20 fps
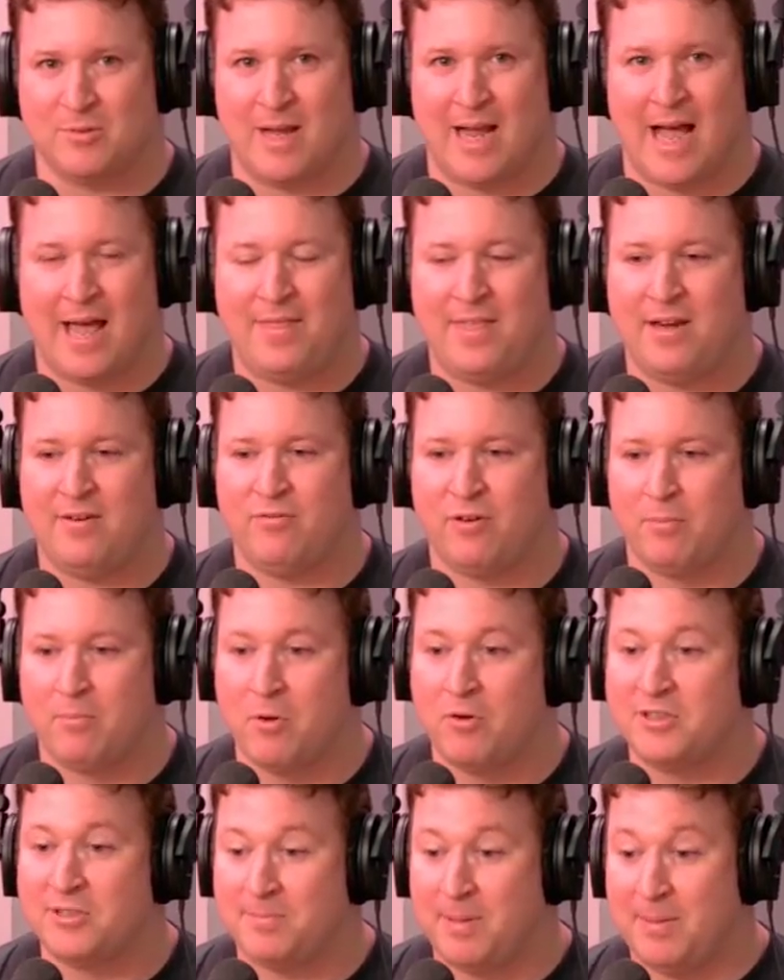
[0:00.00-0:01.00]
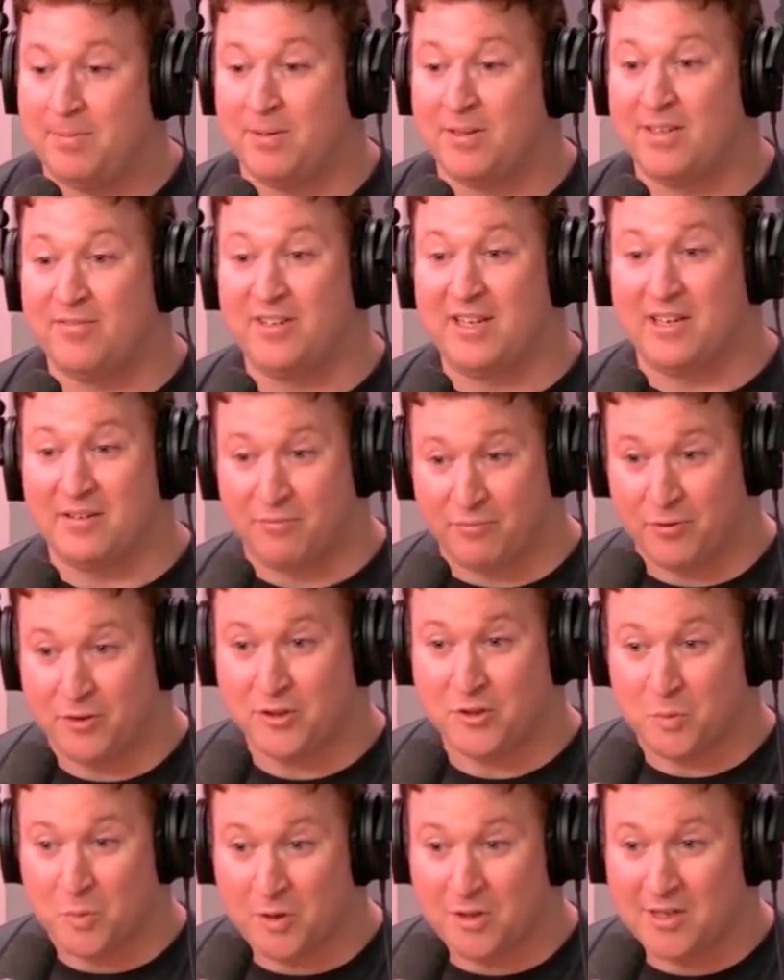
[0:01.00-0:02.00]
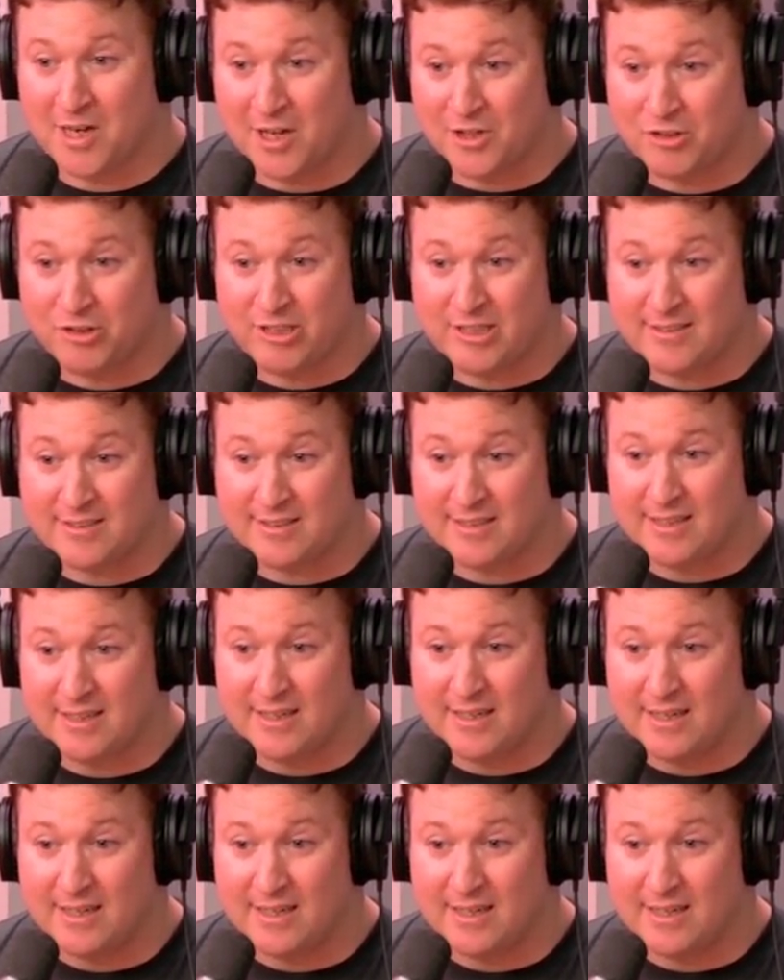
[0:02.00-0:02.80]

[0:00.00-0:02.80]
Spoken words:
way. I think for most people living in first world countries,